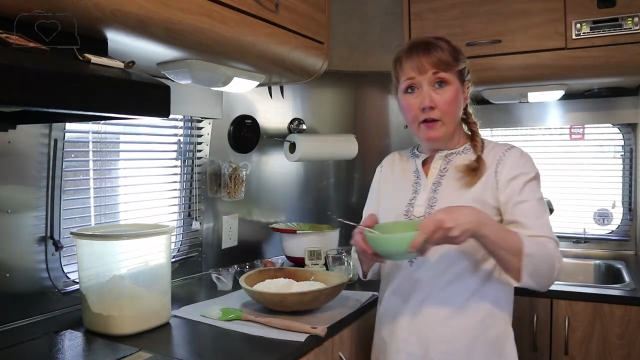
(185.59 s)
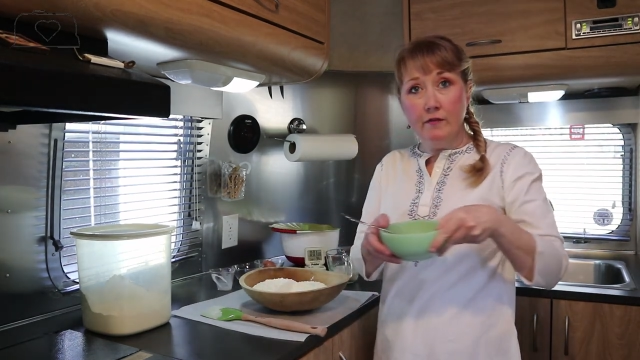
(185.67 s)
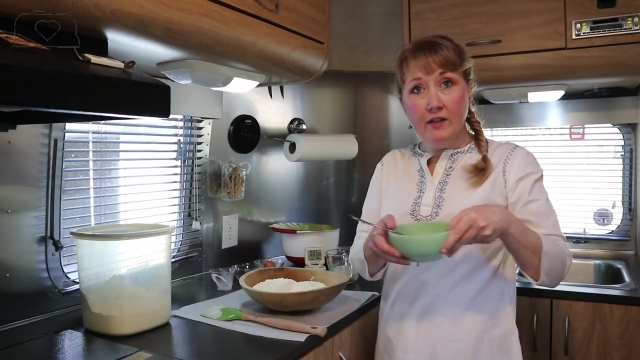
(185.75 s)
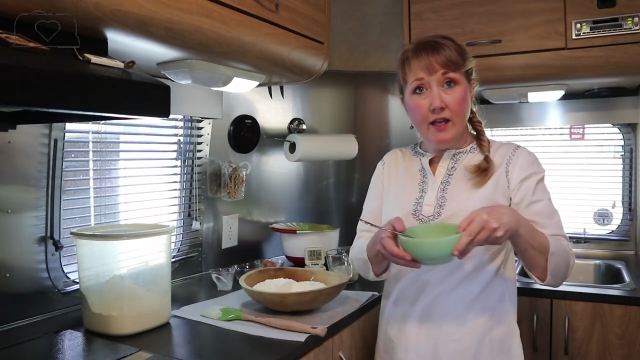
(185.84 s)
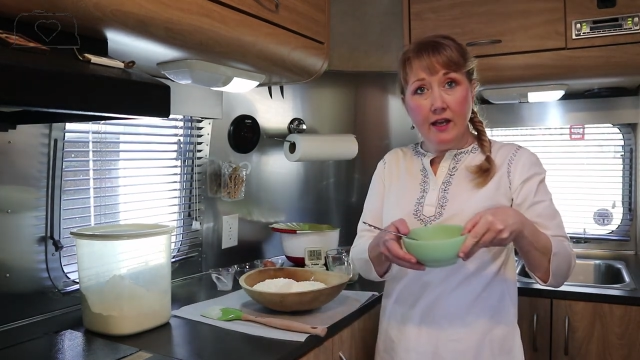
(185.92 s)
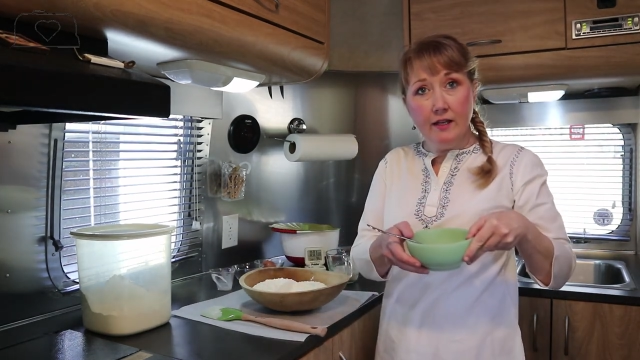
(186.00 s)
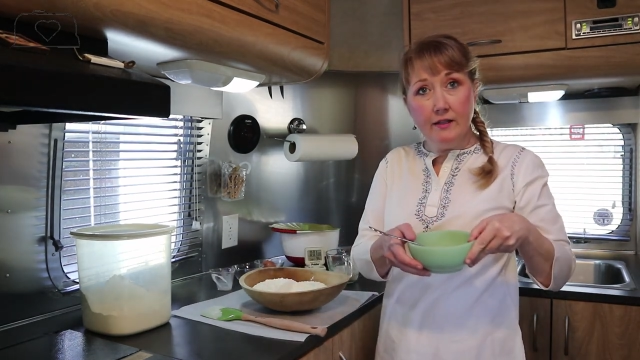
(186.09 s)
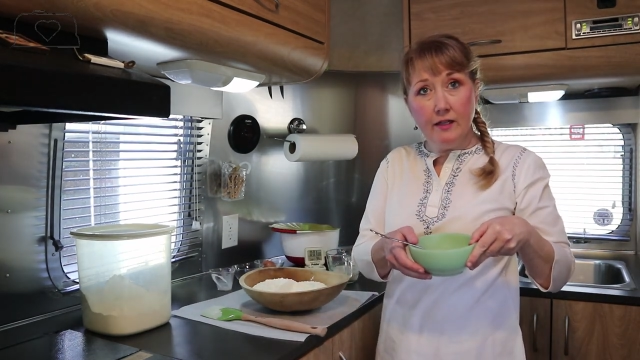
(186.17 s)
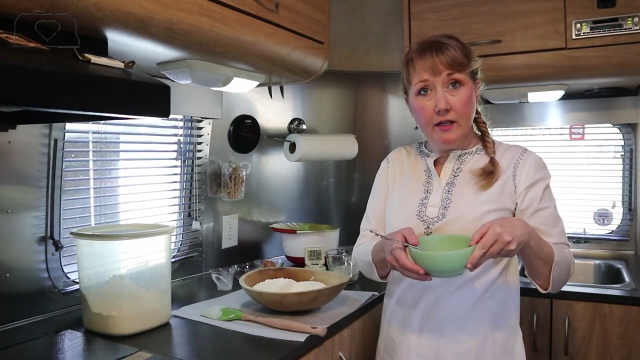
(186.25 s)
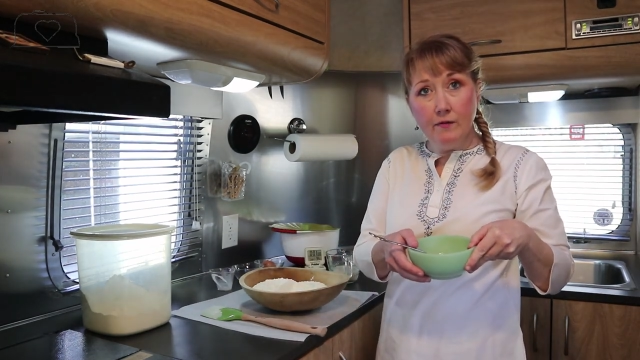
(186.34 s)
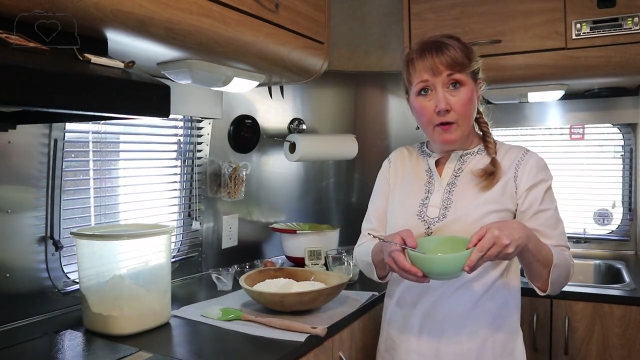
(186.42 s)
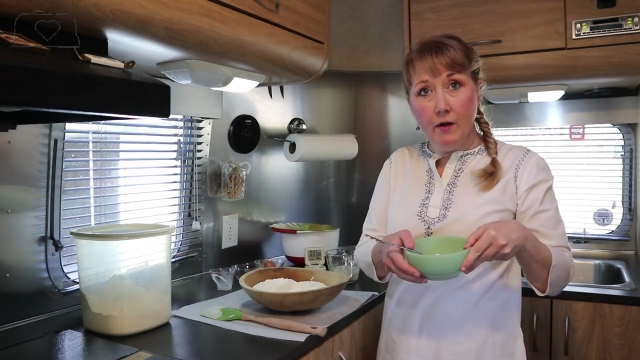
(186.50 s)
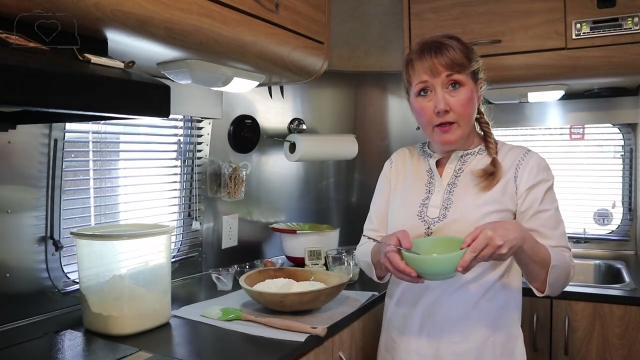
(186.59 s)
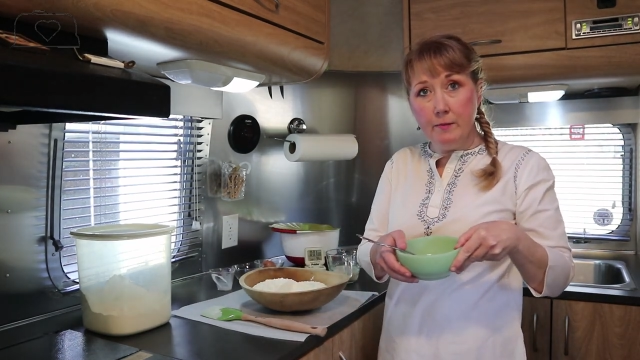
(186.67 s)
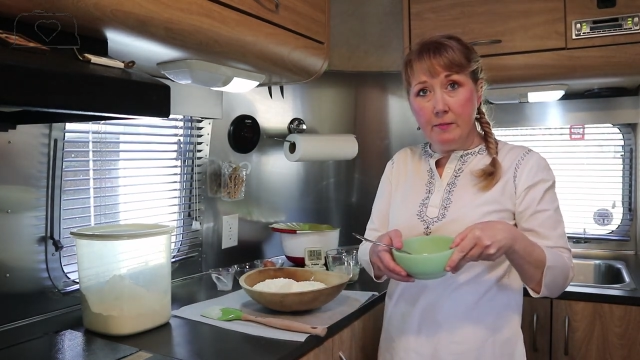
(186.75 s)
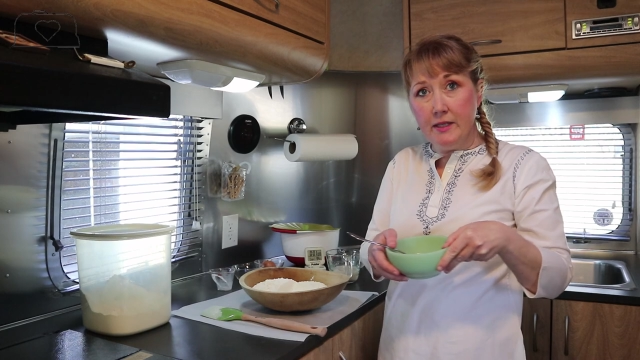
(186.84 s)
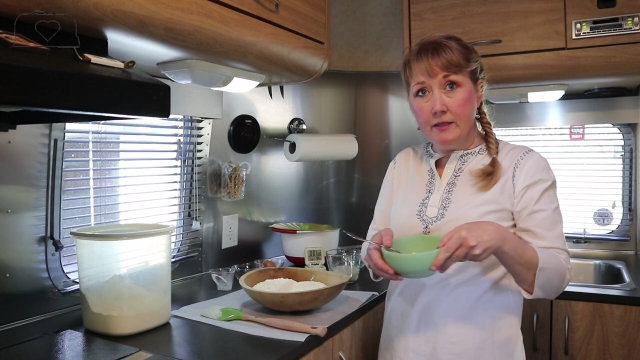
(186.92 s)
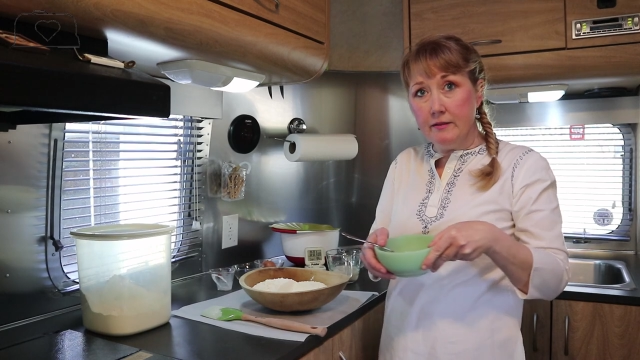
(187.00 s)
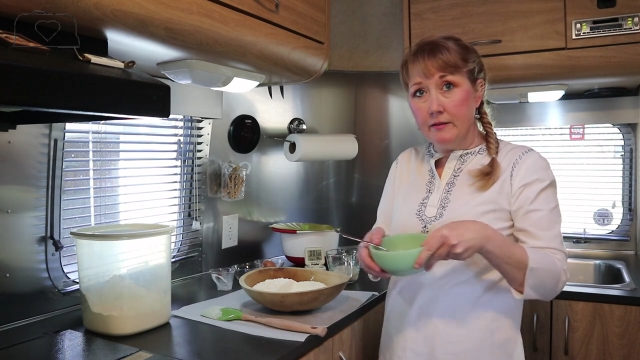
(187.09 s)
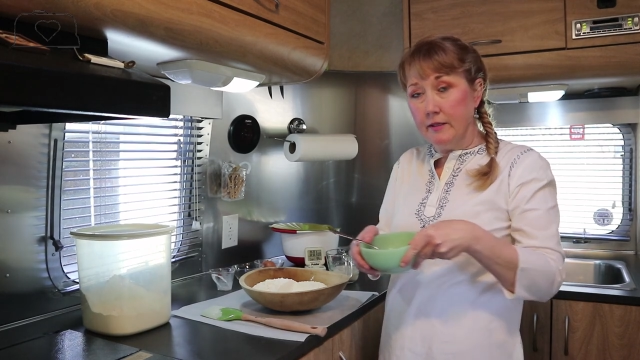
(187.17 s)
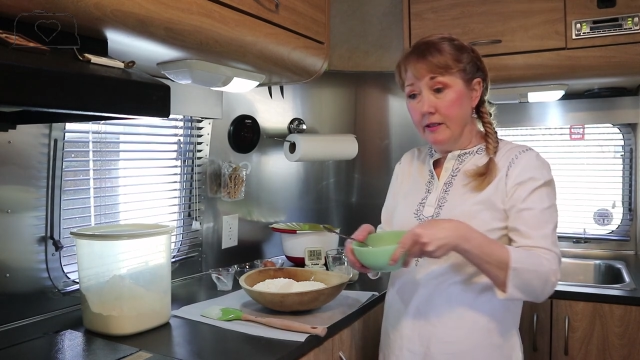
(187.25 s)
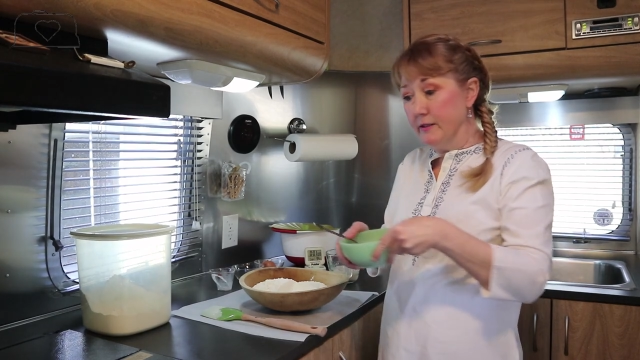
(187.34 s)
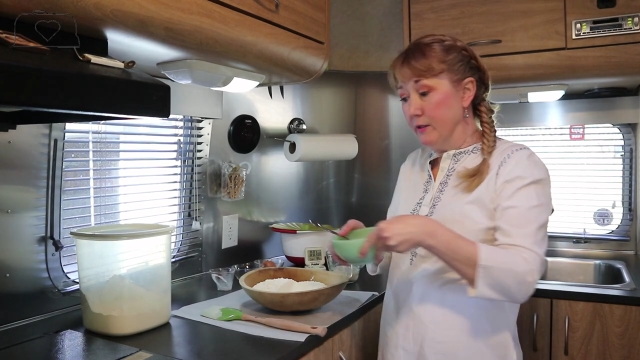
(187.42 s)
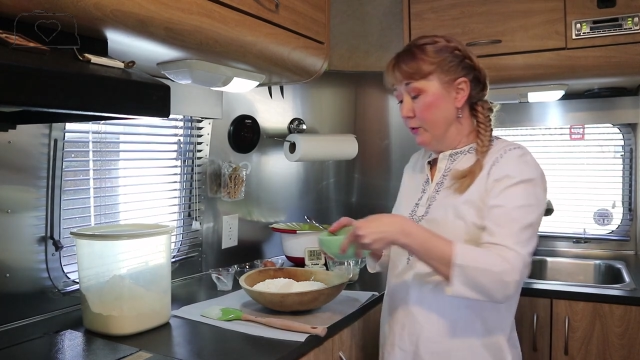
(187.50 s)
of the egg that I've already beaten
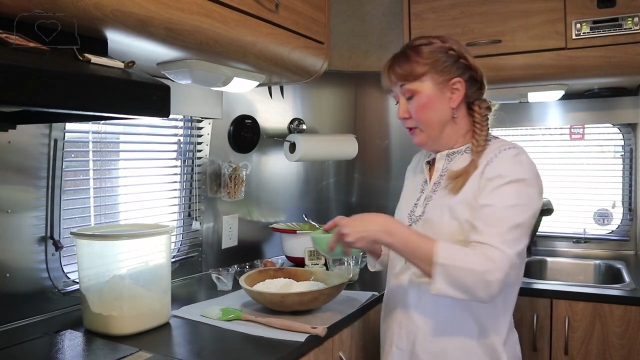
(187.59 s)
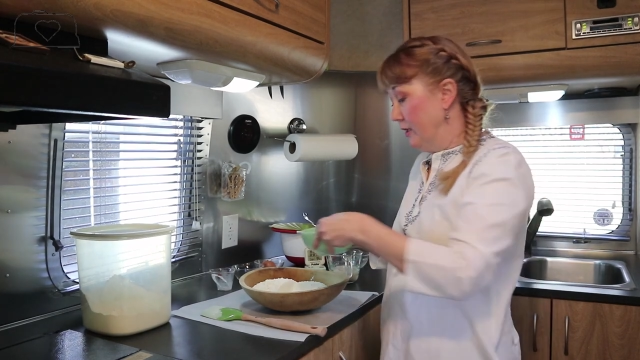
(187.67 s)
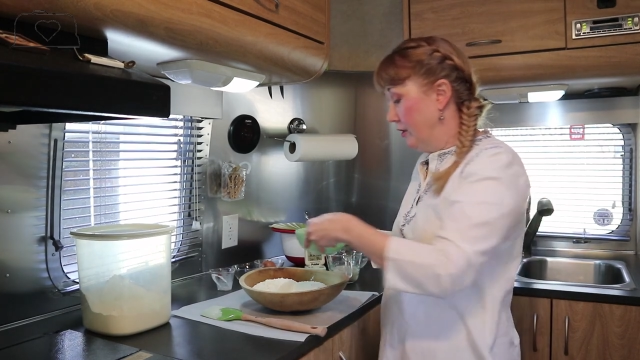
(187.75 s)
because it was a